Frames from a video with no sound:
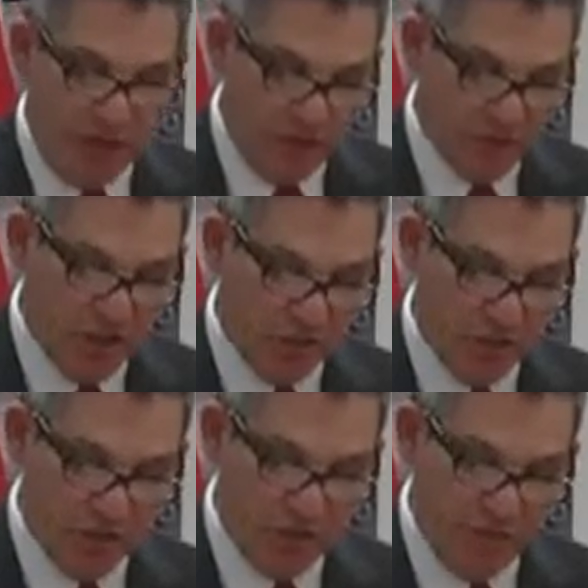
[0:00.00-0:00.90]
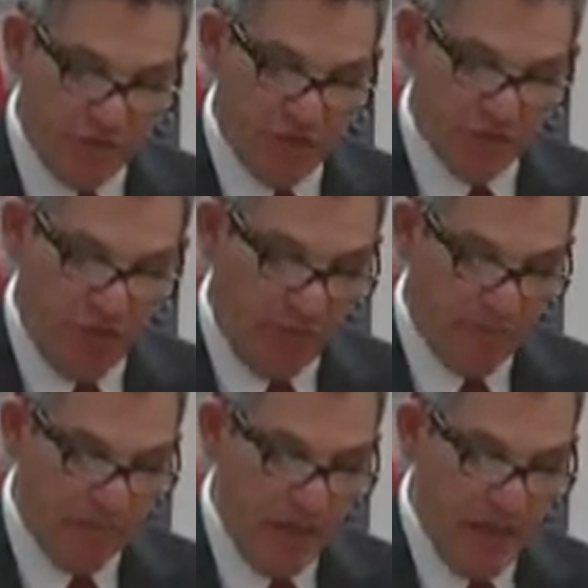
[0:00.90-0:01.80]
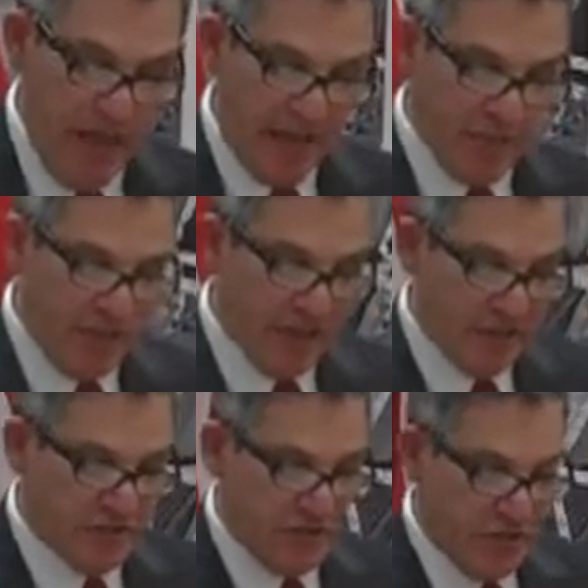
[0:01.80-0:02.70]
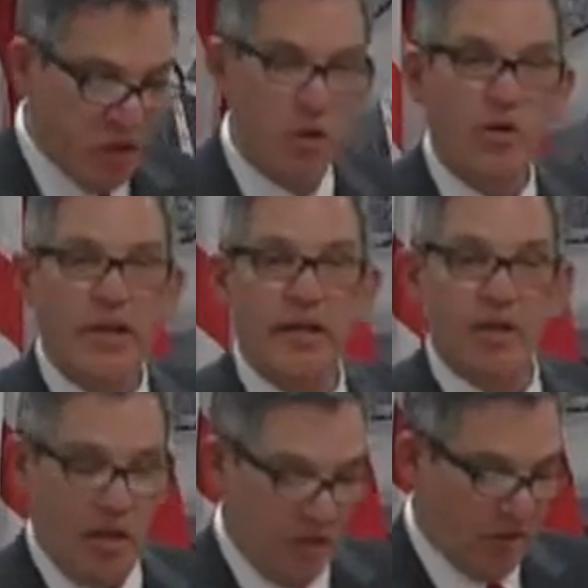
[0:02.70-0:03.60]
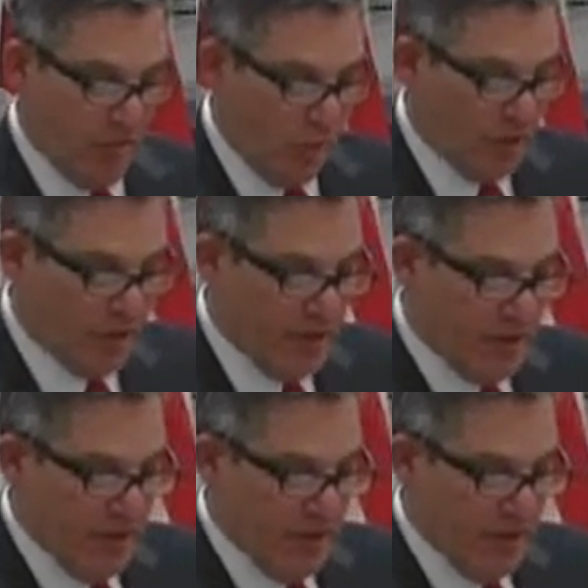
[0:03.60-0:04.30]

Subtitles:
Plaza commercial-themed shopping and retail center located along the border.